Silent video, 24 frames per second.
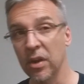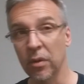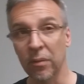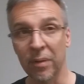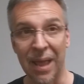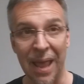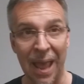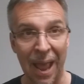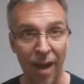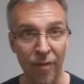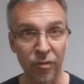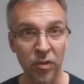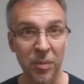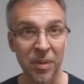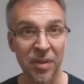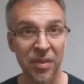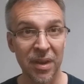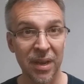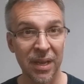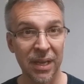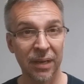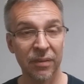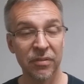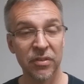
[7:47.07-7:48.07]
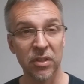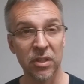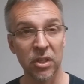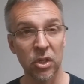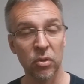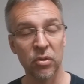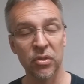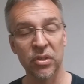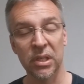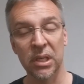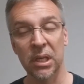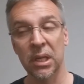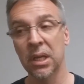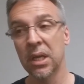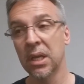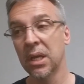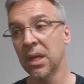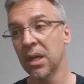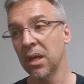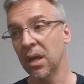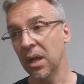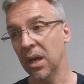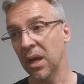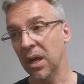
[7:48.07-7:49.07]
They don't have to be the negatives that you see.
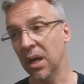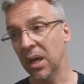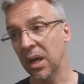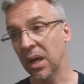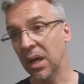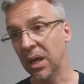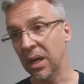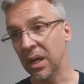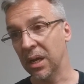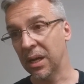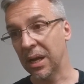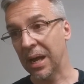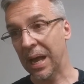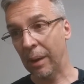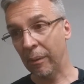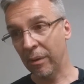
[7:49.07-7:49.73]
Uh,